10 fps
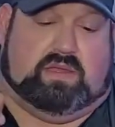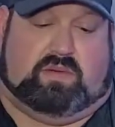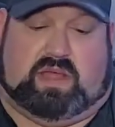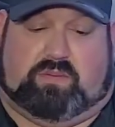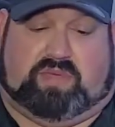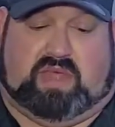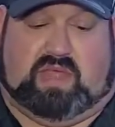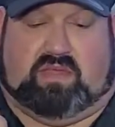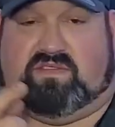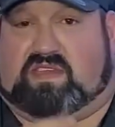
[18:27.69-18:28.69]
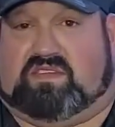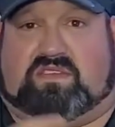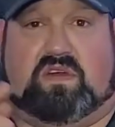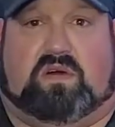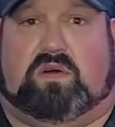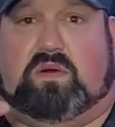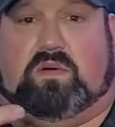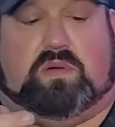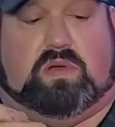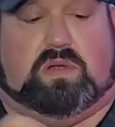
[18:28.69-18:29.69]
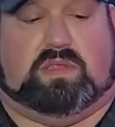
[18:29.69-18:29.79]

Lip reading: when I'm playing CSGO,